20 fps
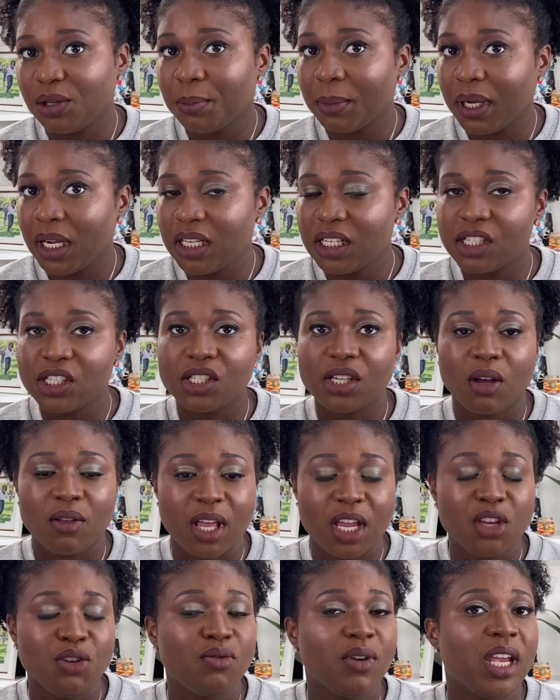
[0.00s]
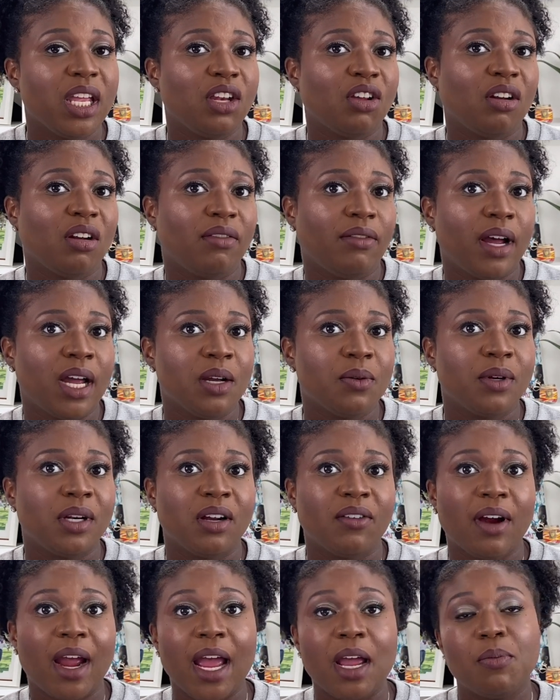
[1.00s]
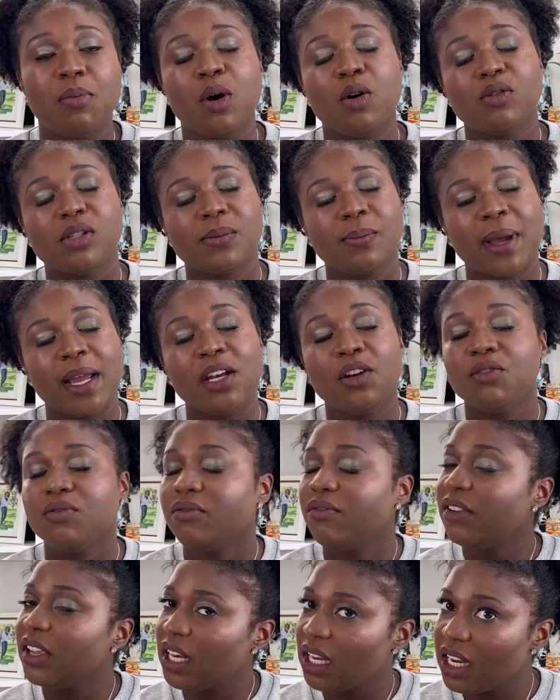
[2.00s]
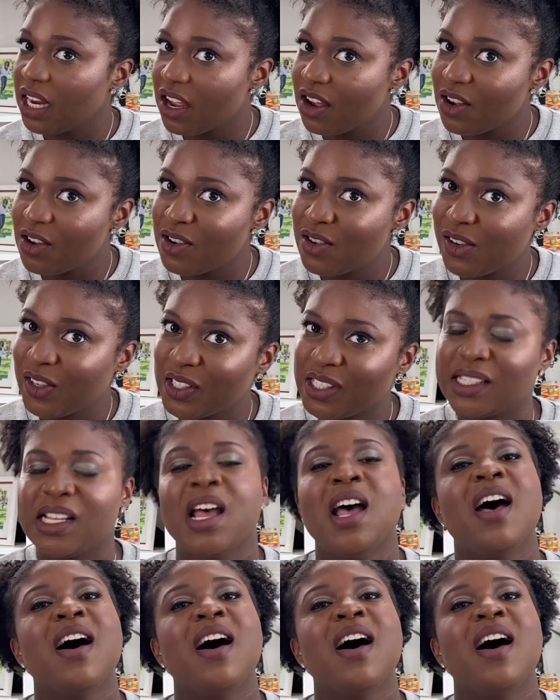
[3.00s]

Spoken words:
button so that you get notified whenever I post my new videos.